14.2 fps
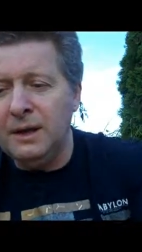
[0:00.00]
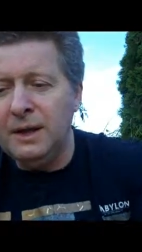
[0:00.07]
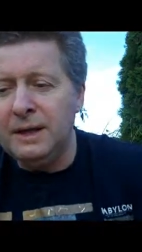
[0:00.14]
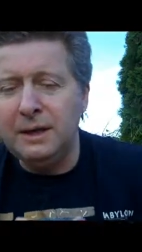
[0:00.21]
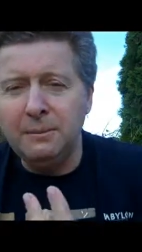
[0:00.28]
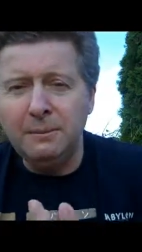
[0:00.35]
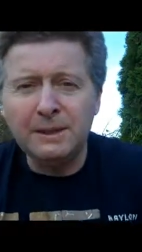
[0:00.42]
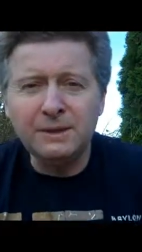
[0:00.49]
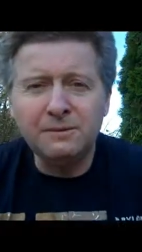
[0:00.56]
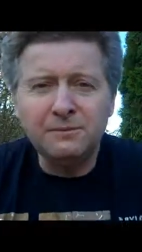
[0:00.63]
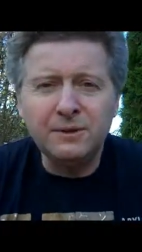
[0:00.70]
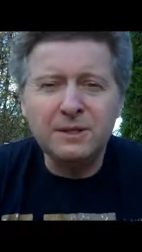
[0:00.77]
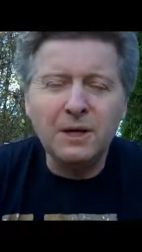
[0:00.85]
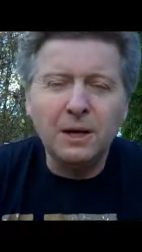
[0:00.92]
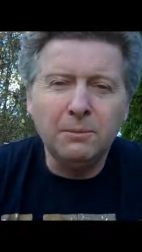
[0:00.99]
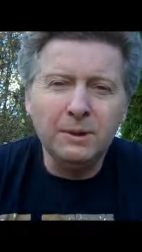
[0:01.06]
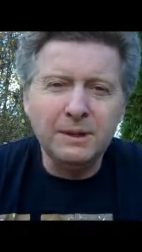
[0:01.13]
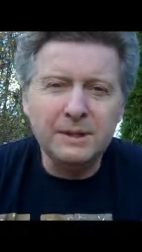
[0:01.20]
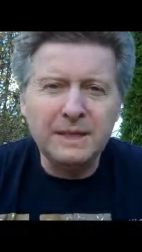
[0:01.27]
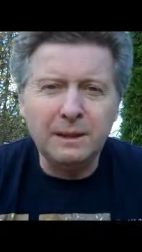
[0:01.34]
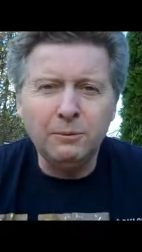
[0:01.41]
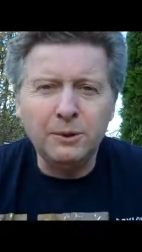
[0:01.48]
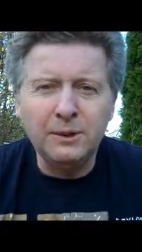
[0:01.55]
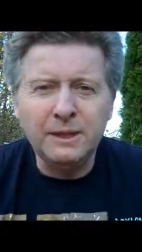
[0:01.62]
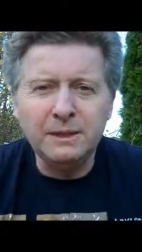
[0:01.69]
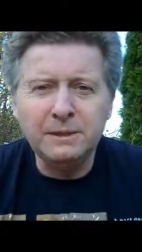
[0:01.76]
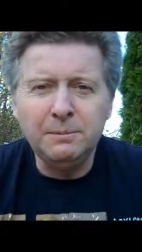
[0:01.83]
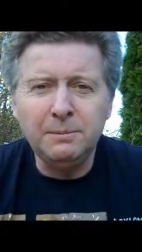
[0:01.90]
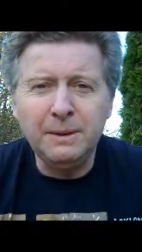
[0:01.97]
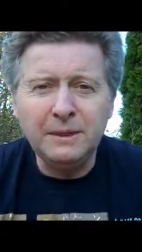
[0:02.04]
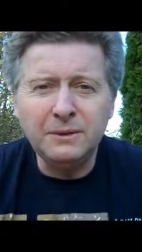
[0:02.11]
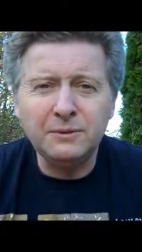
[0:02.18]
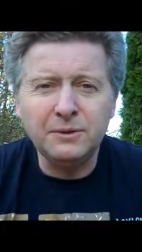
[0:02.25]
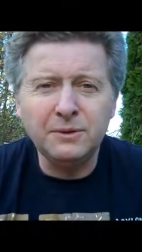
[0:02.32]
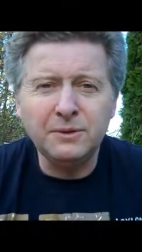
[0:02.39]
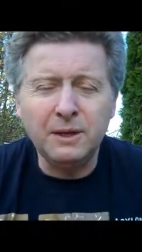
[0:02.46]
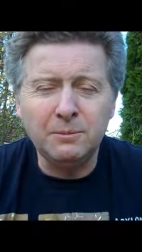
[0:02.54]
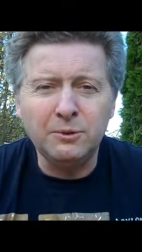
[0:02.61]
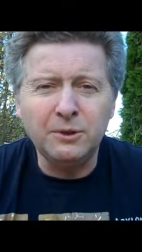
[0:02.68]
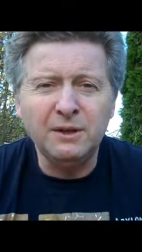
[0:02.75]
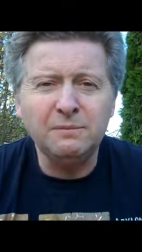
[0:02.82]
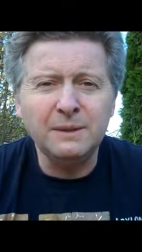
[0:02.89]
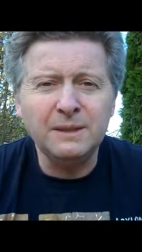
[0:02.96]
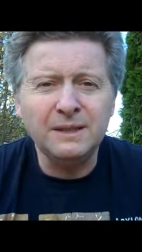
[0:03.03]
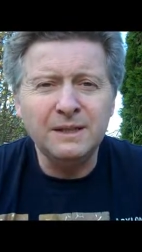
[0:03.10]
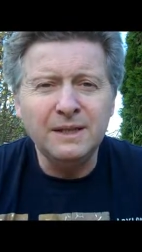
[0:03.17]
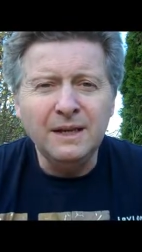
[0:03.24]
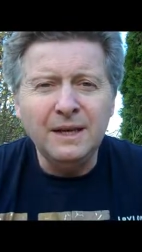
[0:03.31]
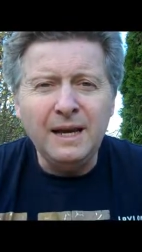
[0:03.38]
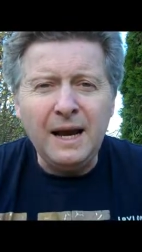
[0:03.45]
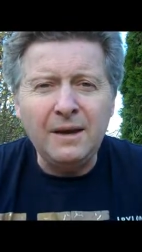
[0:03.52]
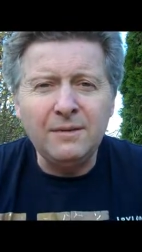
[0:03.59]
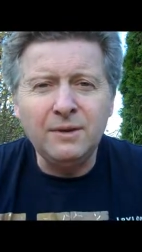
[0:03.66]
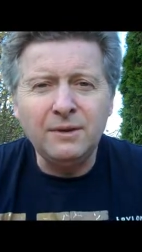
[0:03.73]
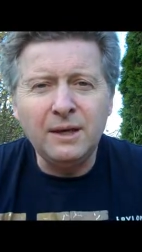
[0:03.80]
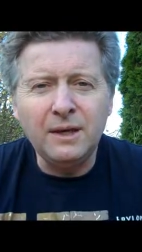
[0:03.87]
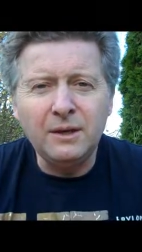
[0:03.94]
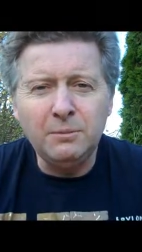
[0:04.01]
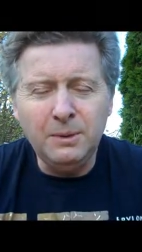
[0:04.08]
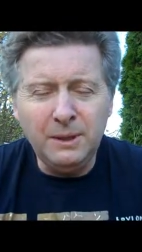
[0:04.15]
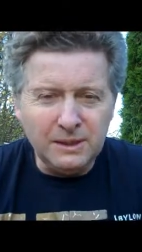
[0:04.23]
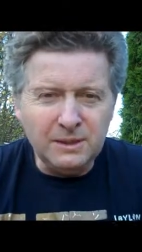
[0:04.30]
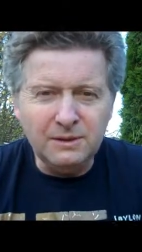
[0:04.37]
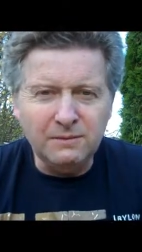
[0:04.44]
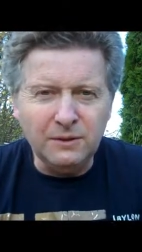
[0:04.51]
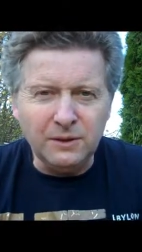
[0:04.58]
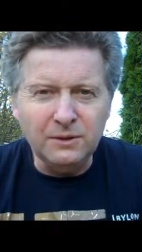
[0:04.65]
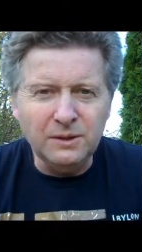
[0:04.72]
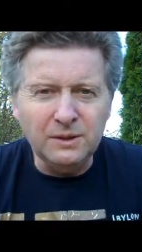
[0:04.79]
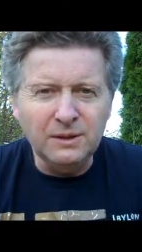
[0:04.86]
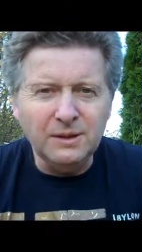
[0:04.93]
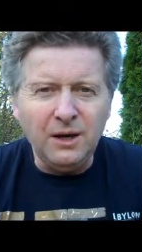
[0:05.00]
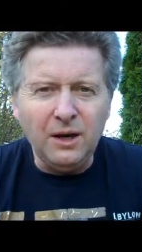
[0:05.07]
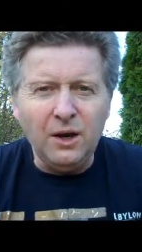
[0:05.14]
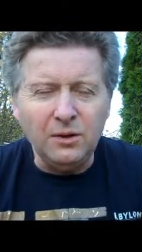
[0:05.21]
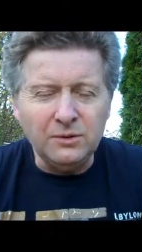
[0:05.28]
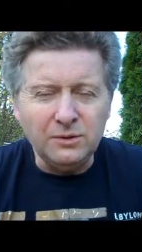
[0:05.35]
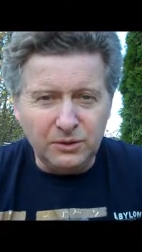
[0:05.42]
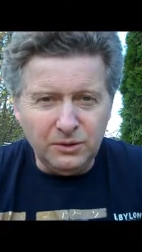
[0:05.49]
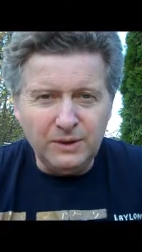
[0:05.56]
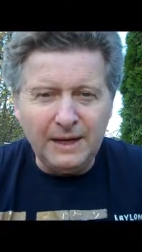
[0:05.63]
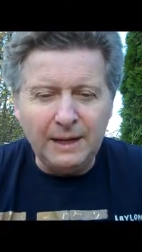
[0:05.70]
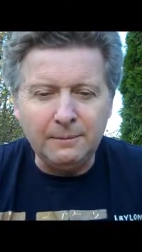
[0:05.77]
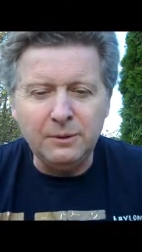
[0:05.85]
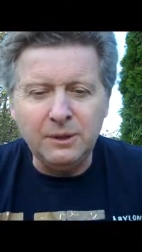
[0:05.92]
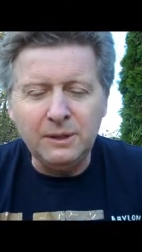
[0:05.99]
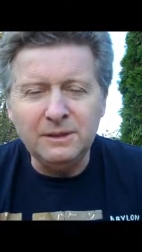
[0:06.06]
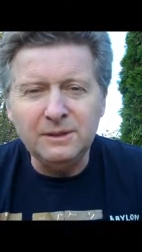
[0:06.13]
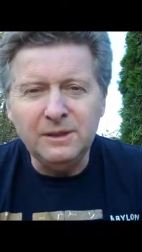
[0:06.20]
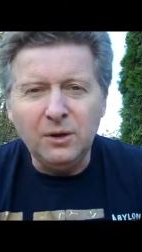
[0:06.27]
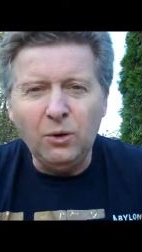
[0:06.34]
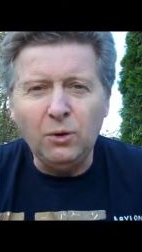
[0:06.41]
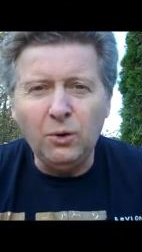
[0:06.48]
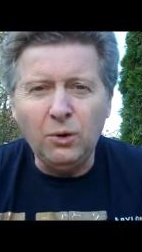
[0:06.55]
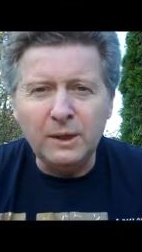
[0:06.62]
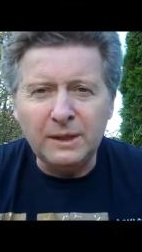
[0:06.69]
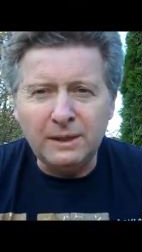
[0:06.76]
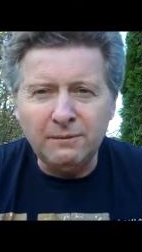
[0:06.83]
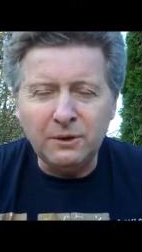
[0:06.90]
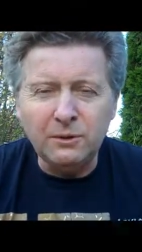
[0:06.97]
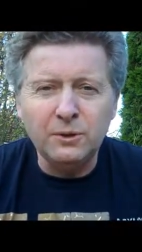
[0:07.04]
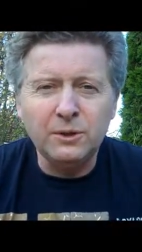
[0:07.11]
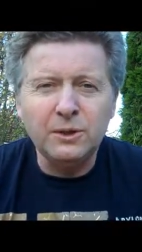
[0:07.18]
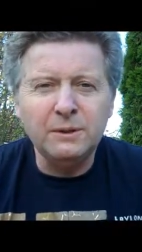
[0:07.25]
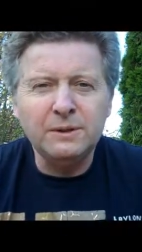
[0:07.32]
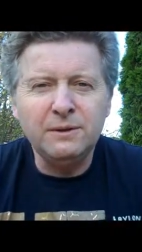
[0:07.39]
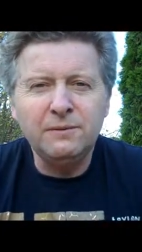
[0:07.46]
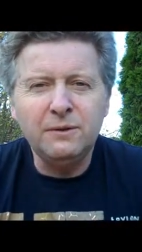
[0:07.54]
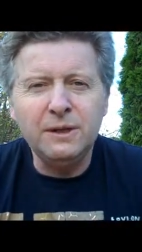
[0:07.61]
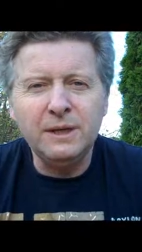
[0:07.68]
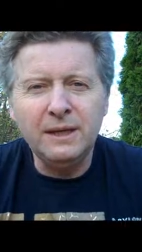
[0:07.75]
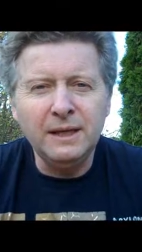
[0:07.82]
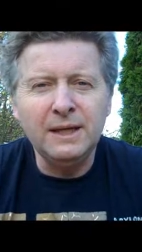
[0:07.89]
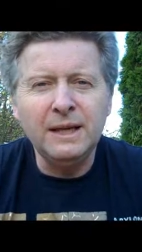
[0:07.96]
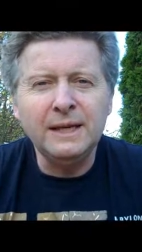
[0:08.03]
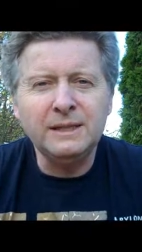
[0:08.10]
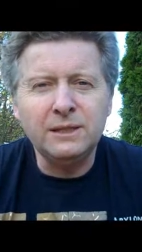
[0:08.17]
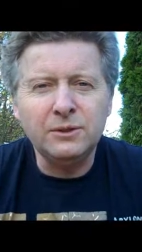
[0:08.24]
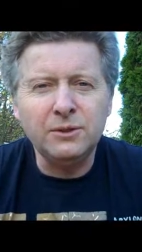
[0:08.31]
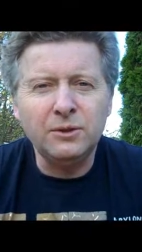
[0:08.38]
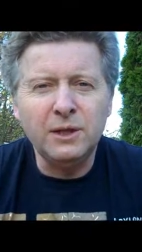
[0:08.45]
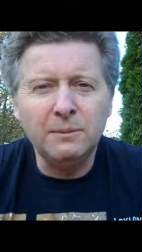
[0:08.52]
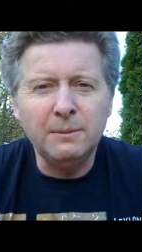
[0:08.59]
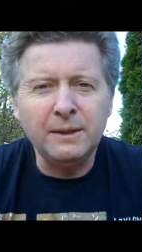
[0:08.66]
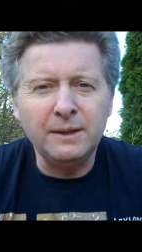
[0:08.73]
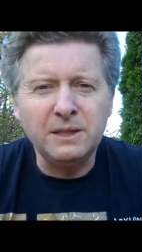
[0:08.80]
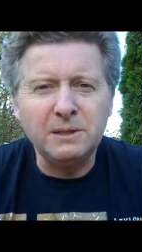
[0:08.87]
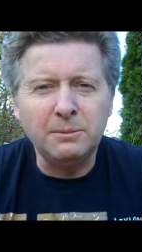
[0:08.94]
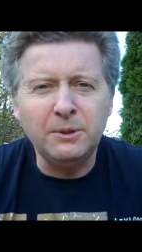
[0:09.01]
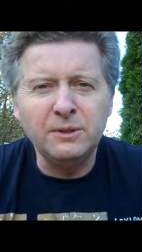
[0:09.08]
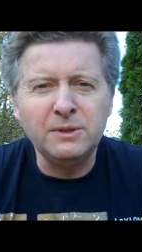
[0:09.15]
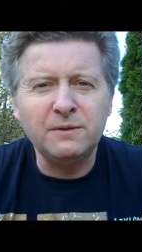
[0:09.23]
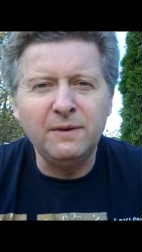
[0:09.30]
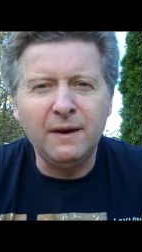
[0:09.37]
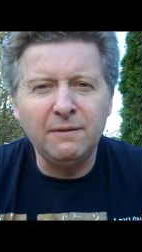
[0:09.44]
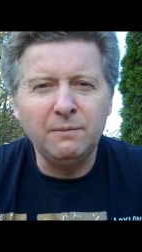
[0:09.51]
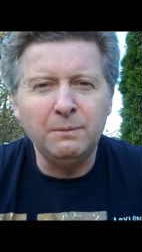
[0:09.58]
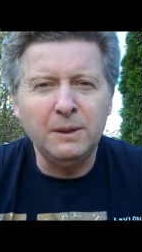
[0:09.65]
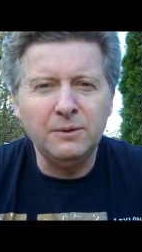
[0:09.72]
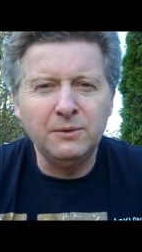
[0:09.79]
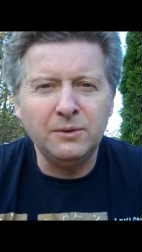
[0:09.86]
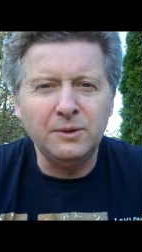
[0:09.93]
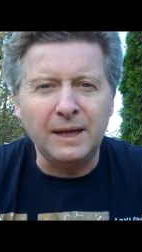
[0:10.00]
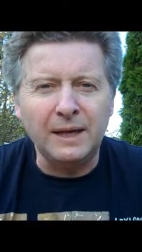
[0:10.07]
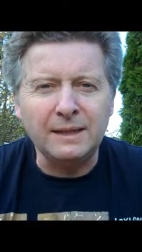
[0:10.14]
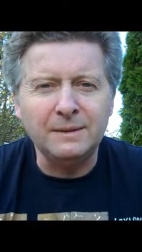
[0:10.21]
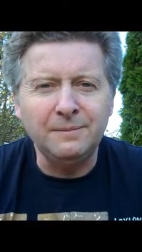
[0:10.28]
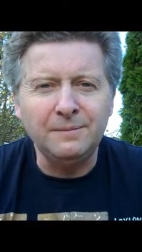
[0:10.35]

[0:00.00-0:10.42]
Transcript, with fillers: Now, imagine, for example, that someone had been through a bereavement and that they could be interviewed to camera or giving an audio interview a year later talking about the experience of having been through that.